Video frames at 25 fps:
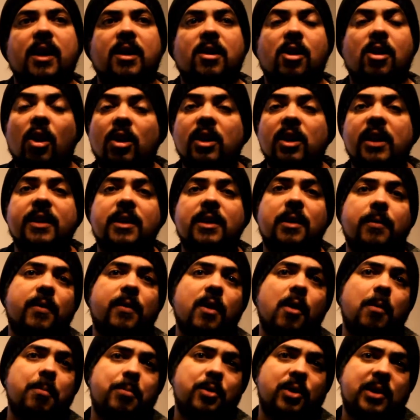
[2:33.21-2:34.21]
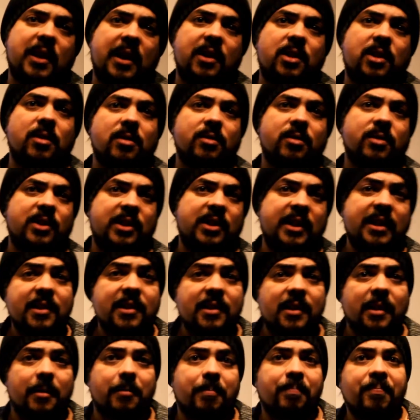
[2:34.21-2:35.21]
cognitive computational
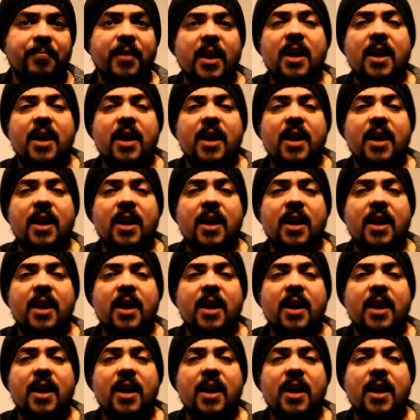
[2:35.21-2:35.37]
system